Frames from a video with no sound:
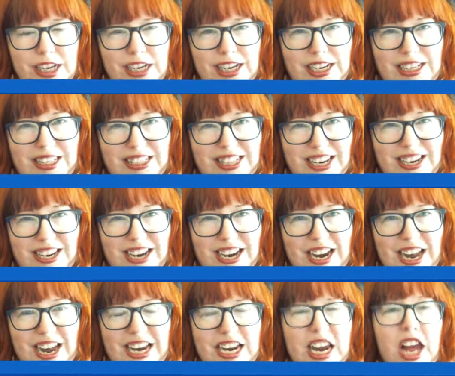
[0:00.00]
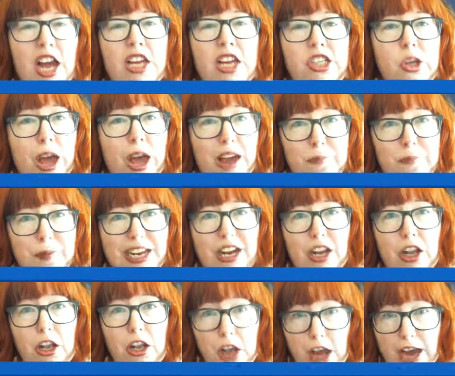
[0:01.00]
It's Sunday night. So I've played
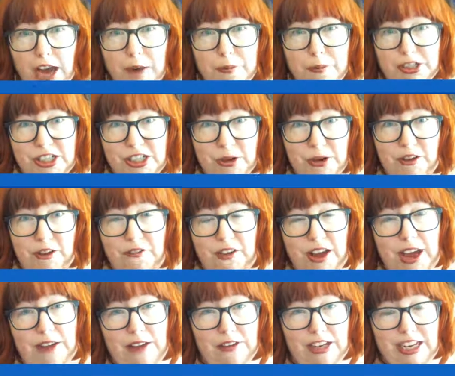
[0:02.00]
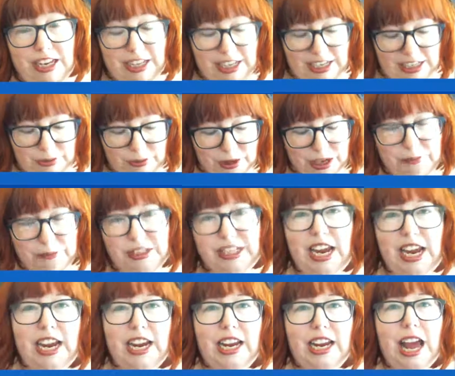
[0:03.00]
a lot of Persona 5 lately, is what I'm
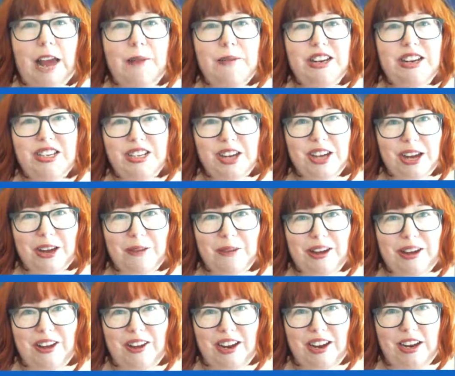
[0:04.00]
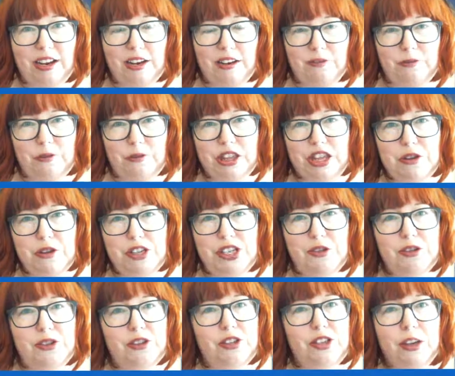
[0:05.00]
saying, and I'm going to talk about it with you
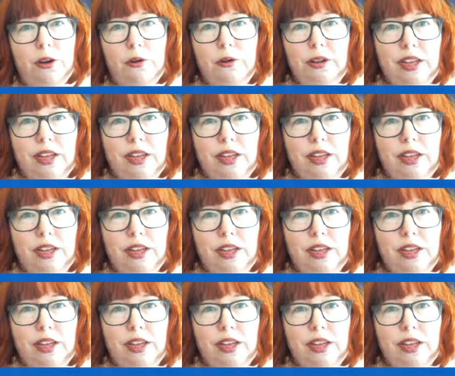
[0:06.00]
two who don't